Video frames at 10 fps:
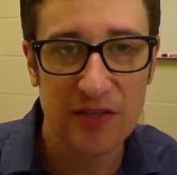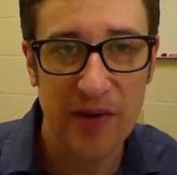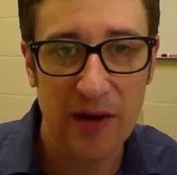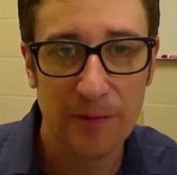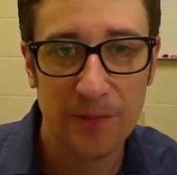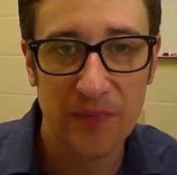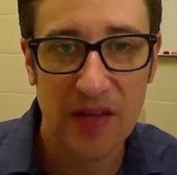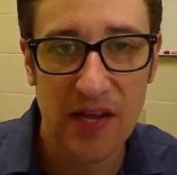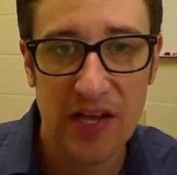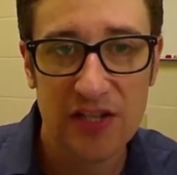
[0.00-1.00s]
about.
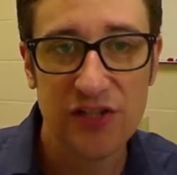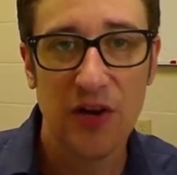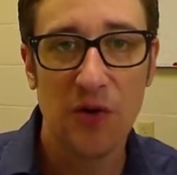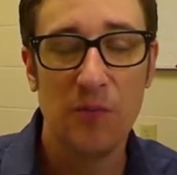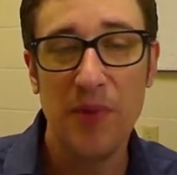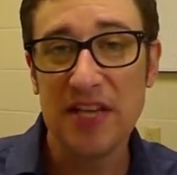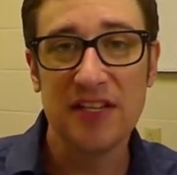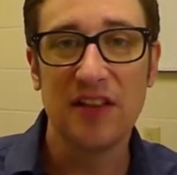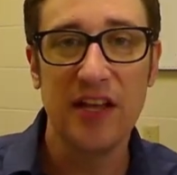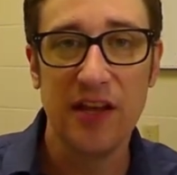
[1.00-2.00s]
So
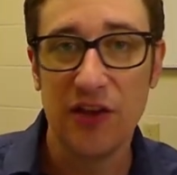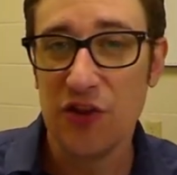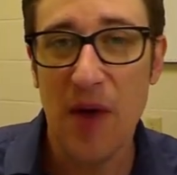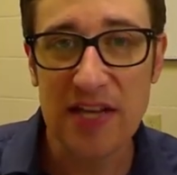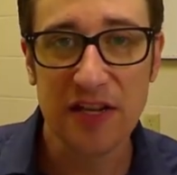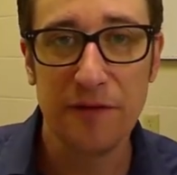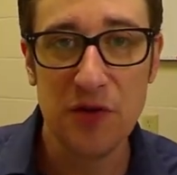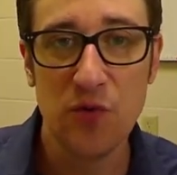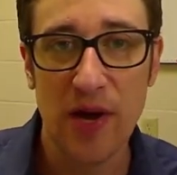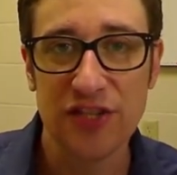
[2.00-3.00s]
basically, you ask a
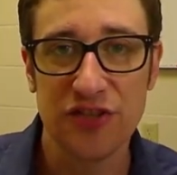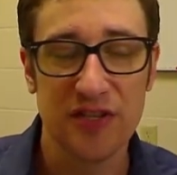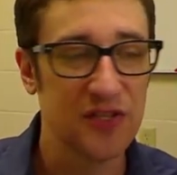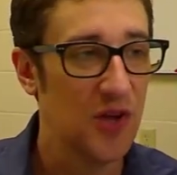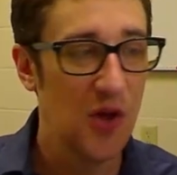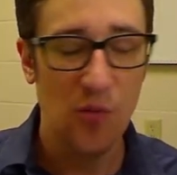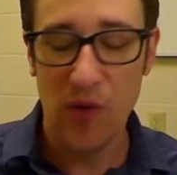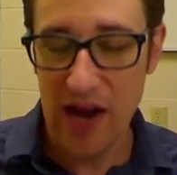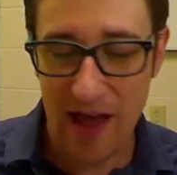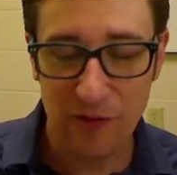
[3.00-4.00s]
few questions.
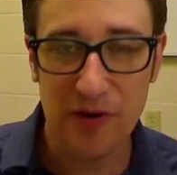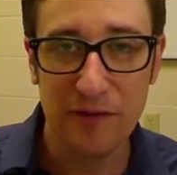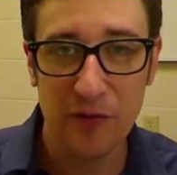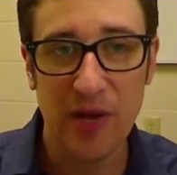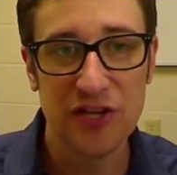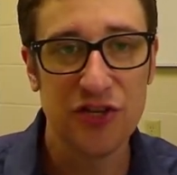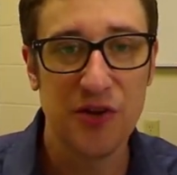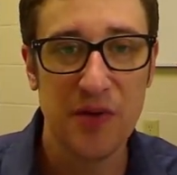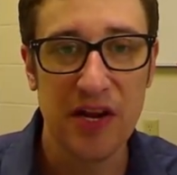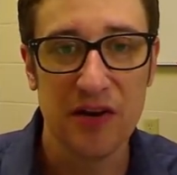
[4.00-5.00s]
Whatever information
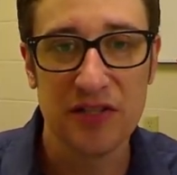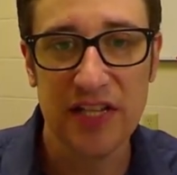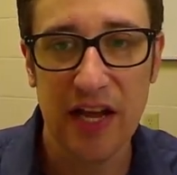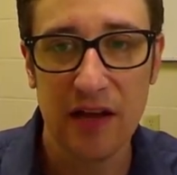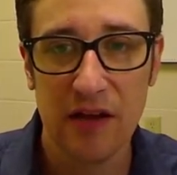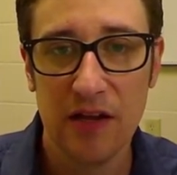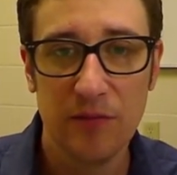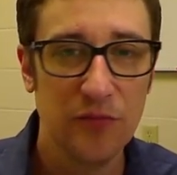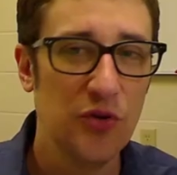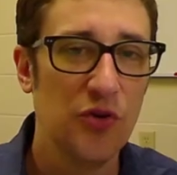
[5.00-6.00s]
you hear, say,
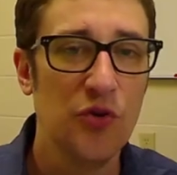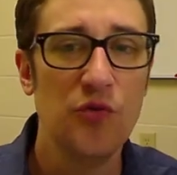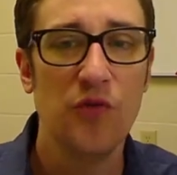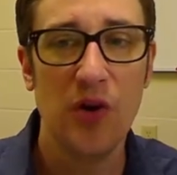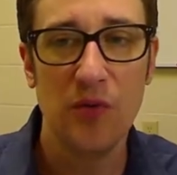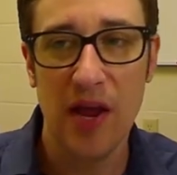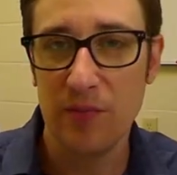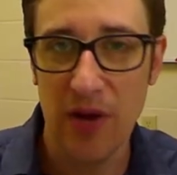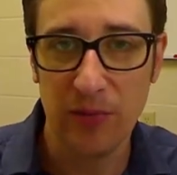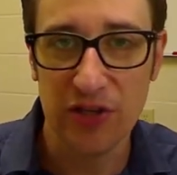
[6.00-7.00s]
who wrote and
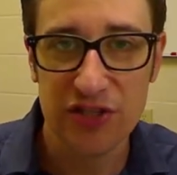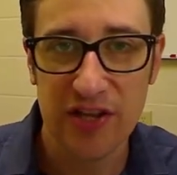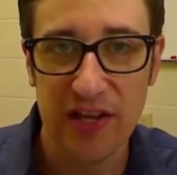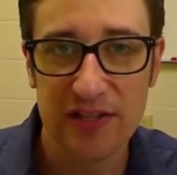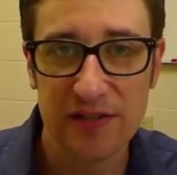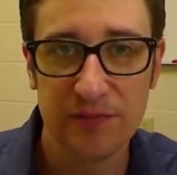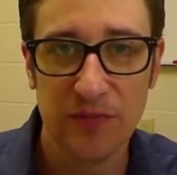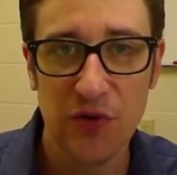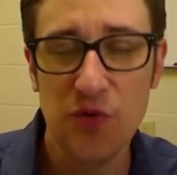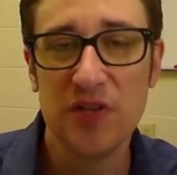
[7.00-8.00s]
published this?
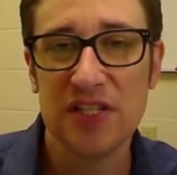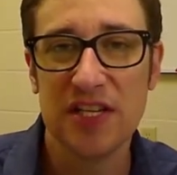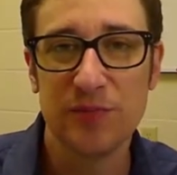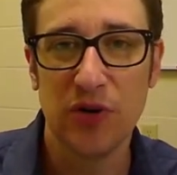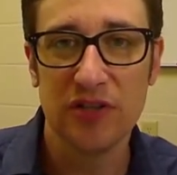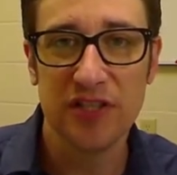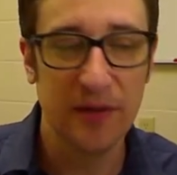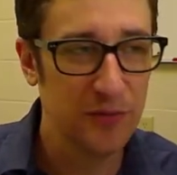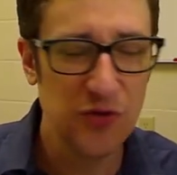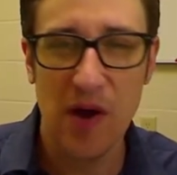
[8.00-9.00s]
Who is this
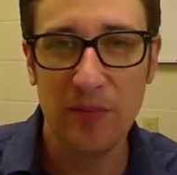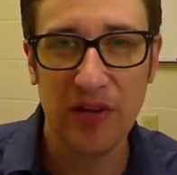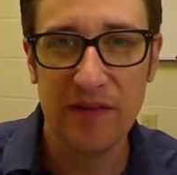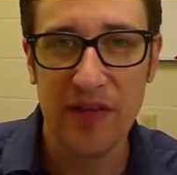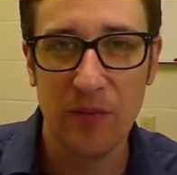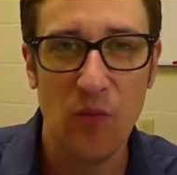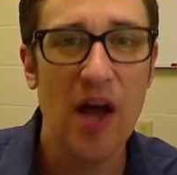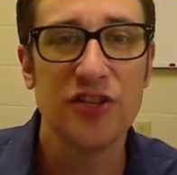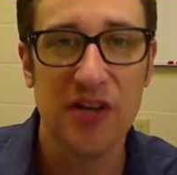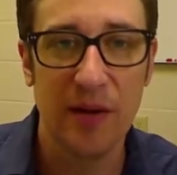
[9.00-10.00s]
person? Do I believe them?
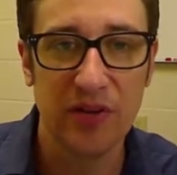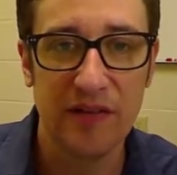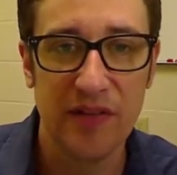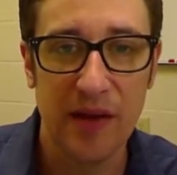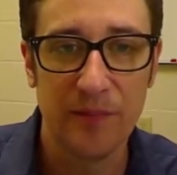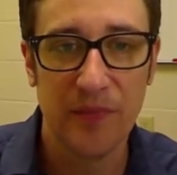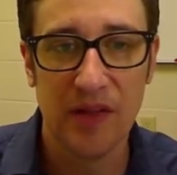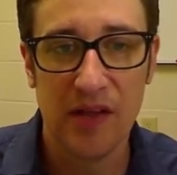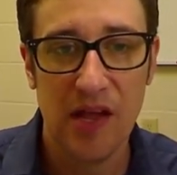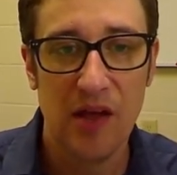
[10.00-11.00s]
Why should I believe them?
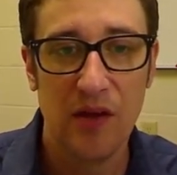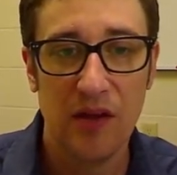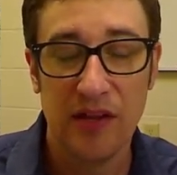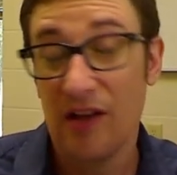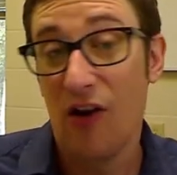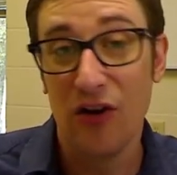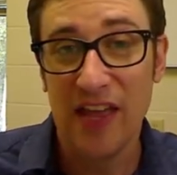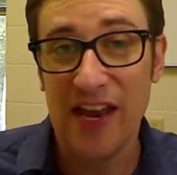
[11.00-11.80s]
Are they